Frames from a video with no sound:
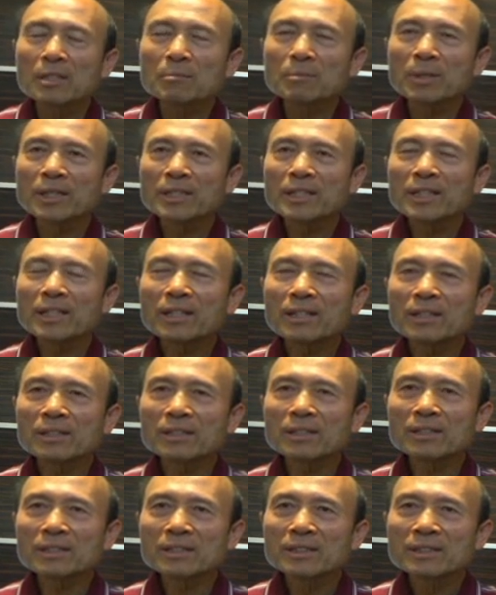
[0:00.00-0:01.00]
But
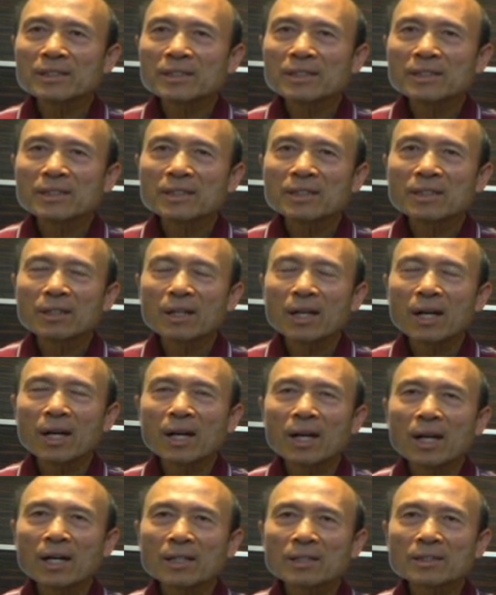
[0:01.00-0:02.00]
here,
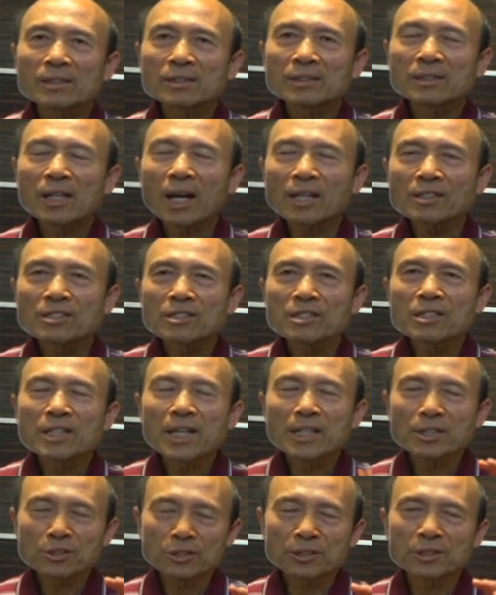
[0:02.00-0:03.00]
uh, God's
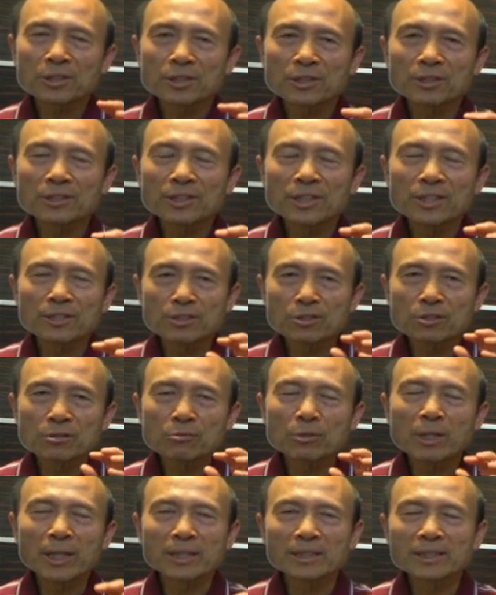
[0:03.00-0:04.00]
nature is
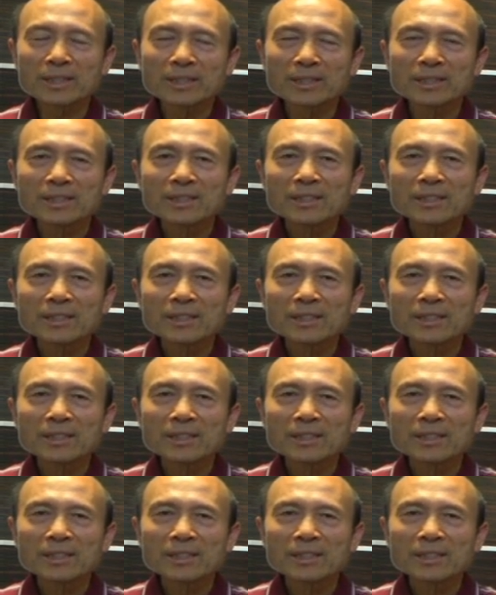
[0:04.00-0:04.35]
what?